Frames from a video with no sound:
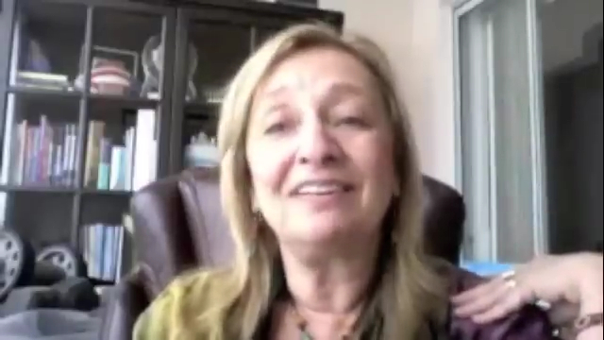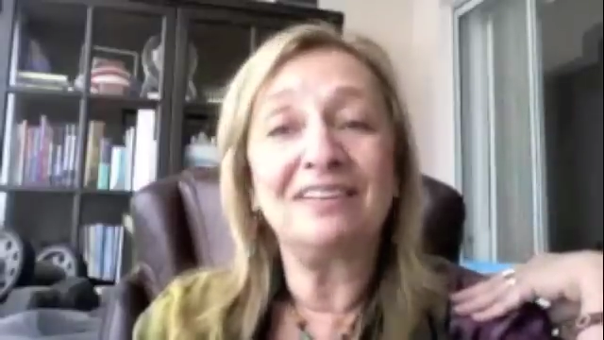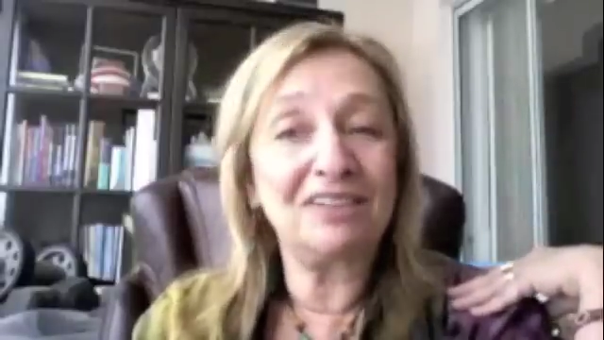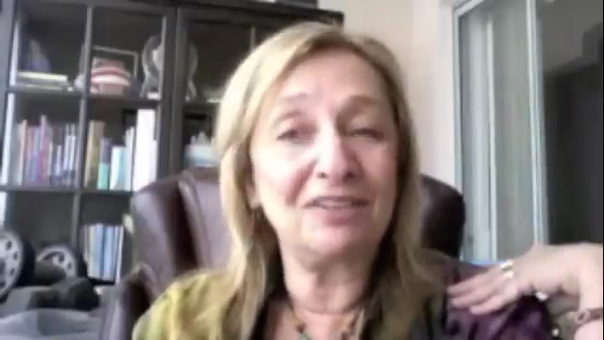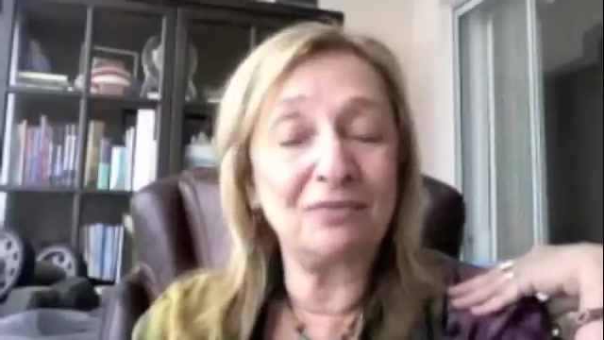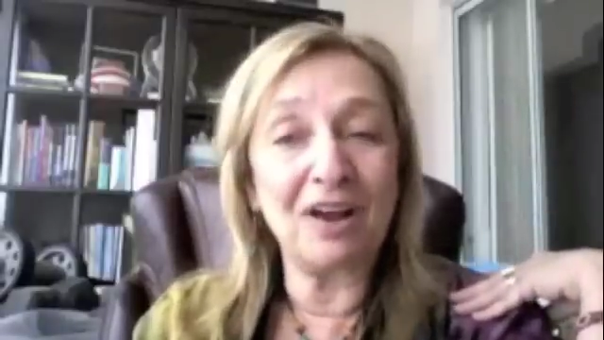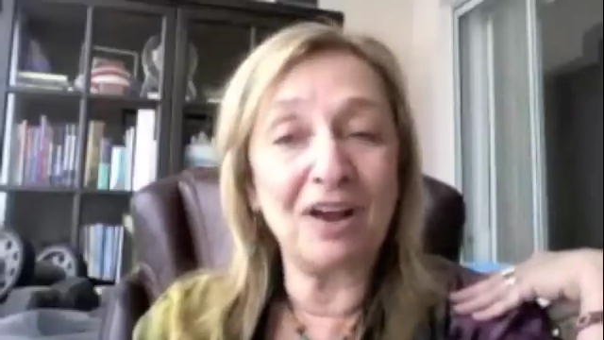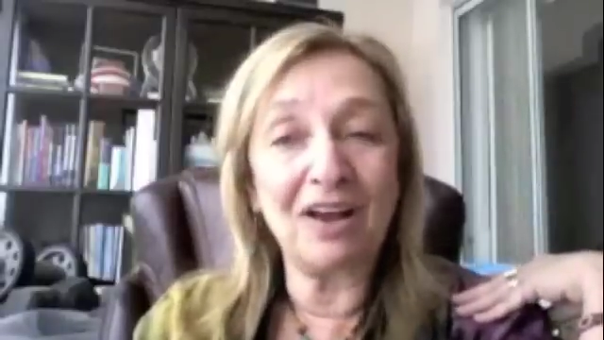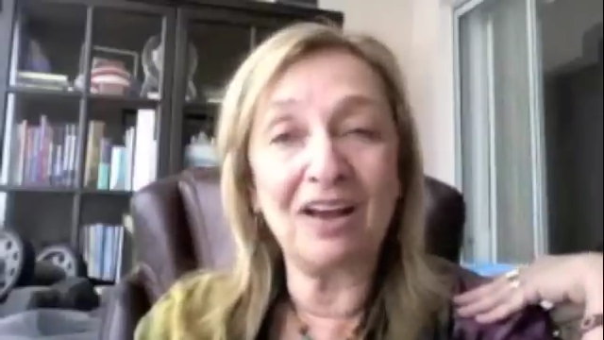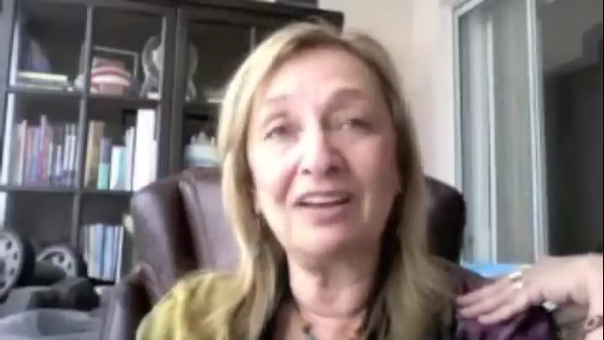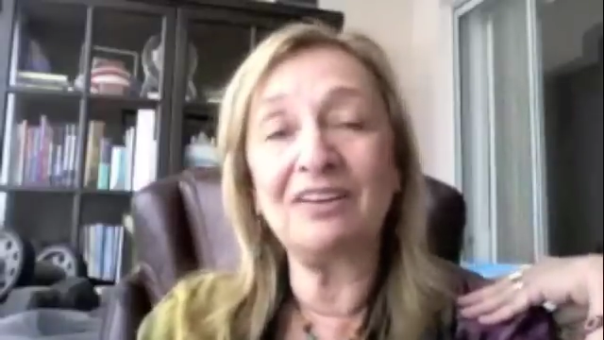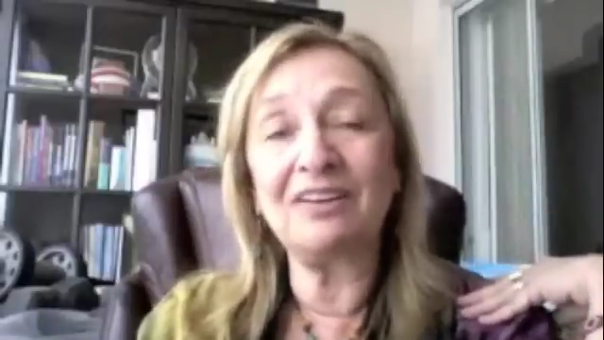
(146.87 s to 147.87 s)
to
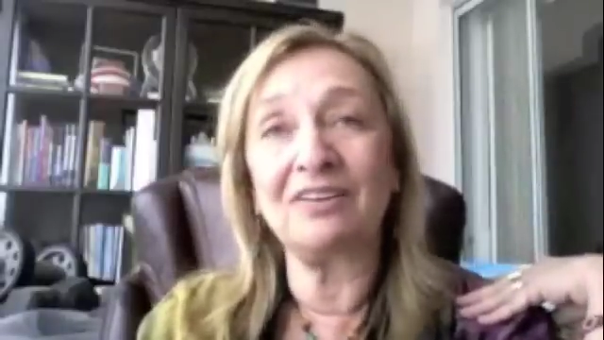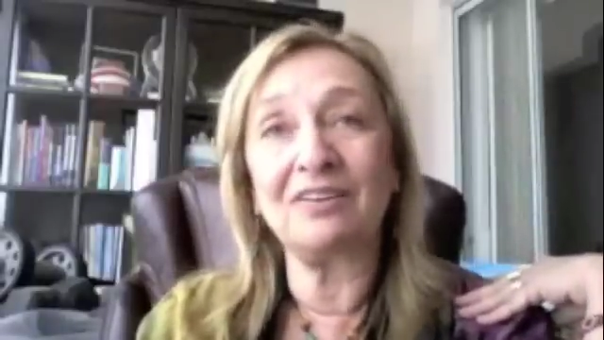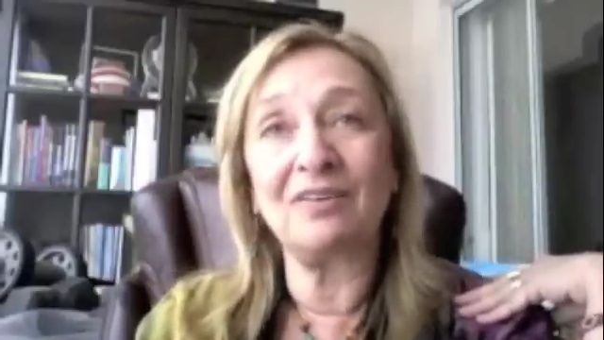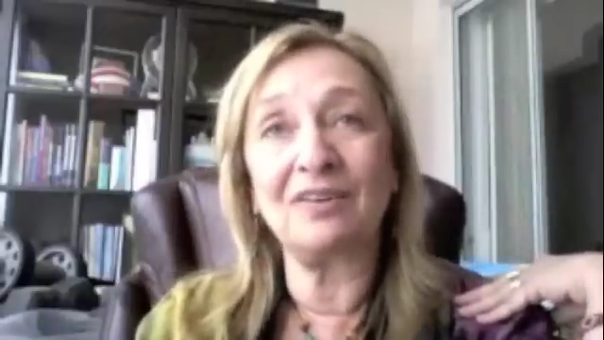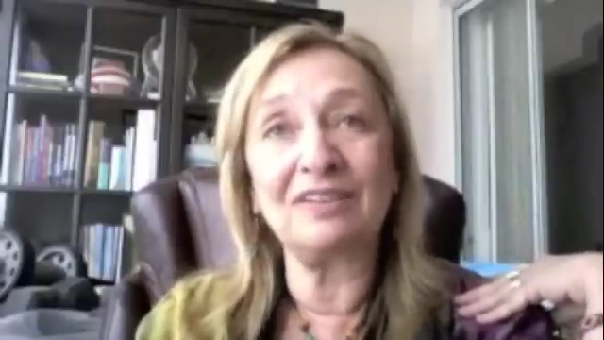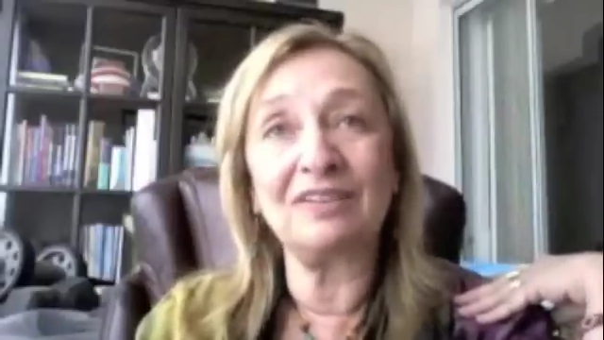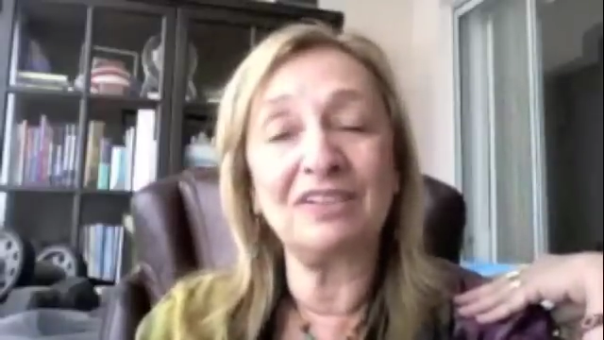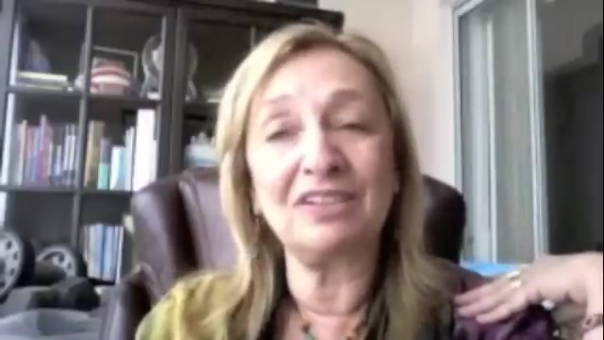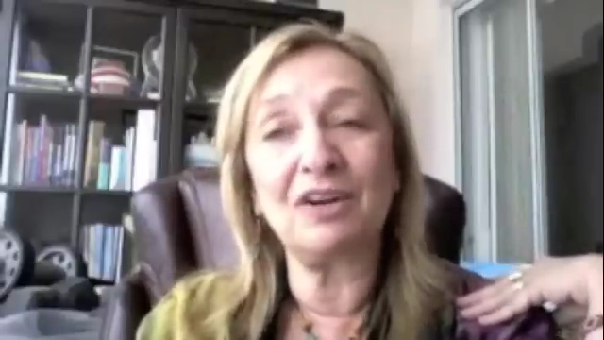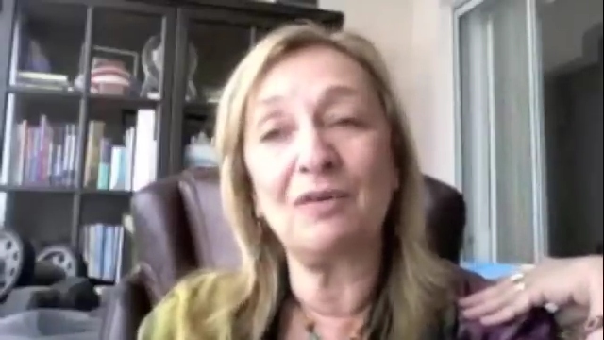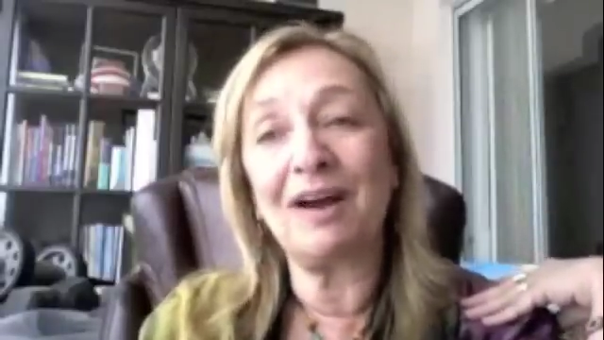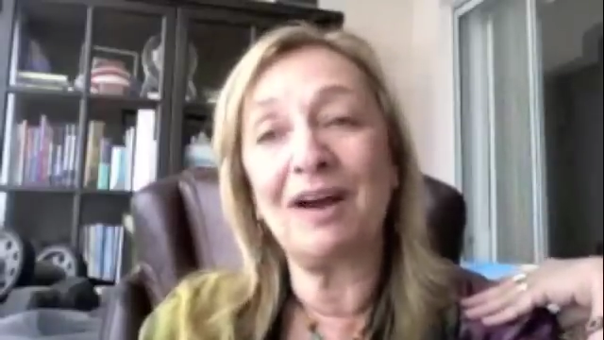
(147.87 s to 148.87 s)
run or just to
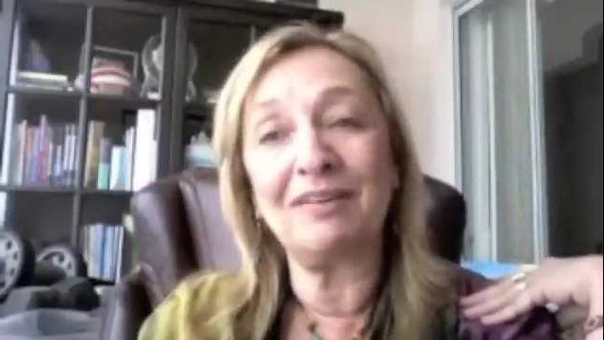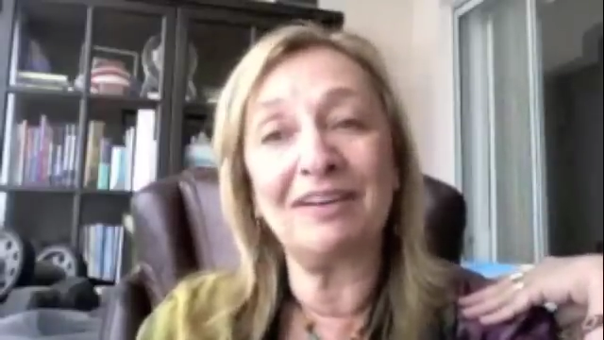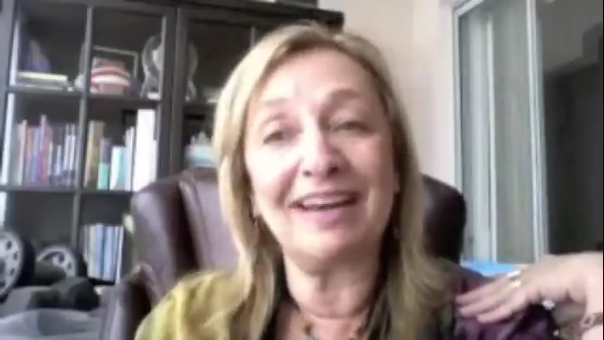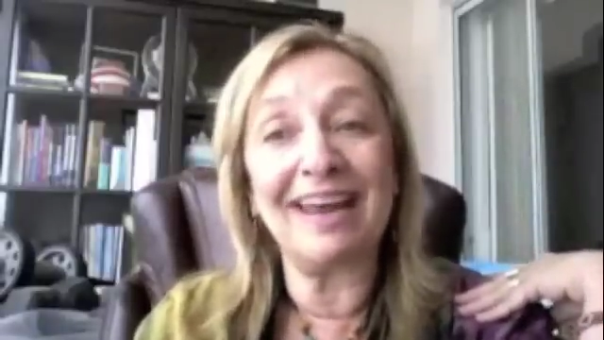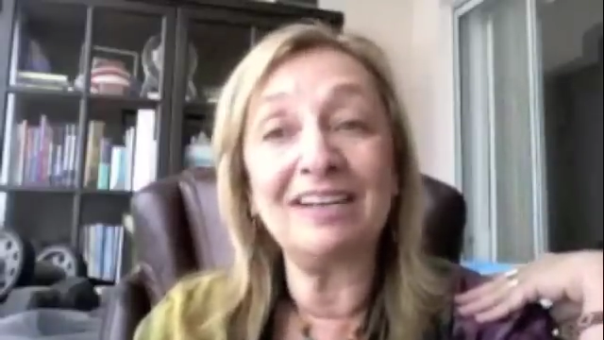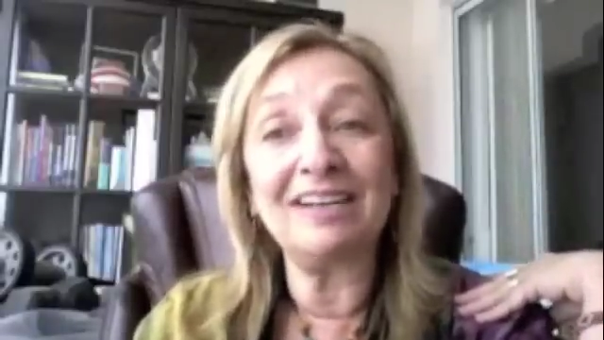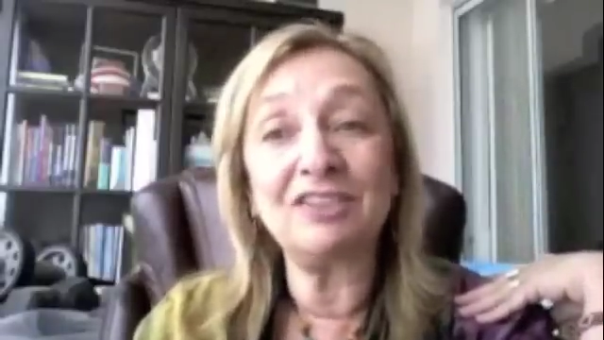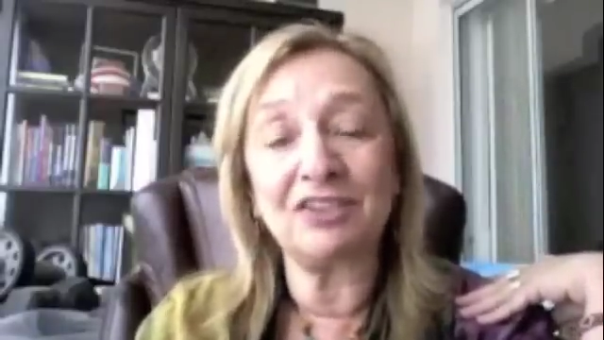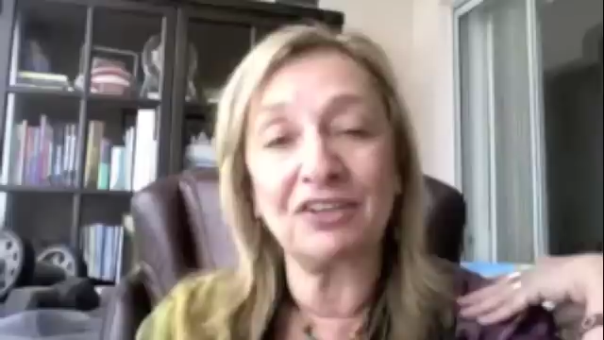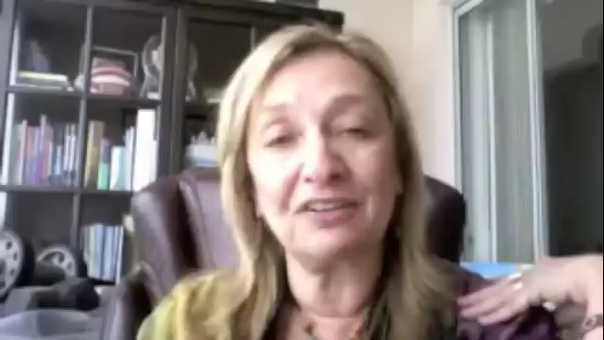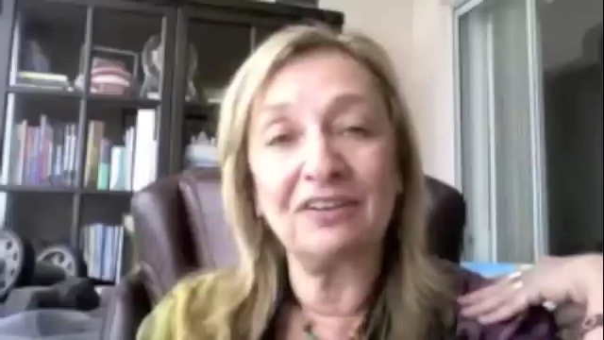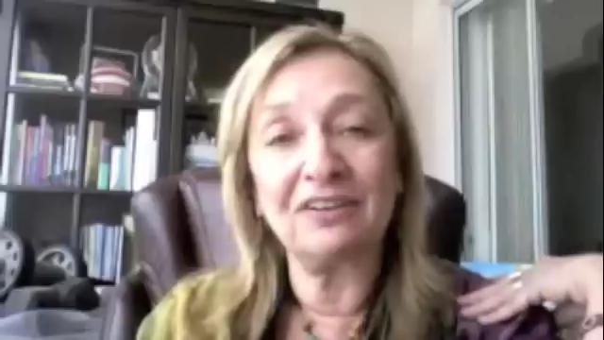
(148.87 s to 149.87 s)
go out in
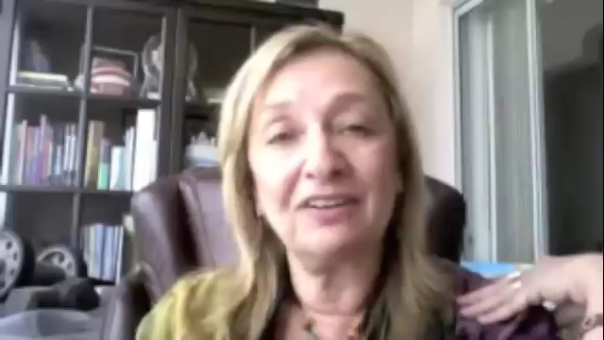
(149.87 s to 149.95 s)
nature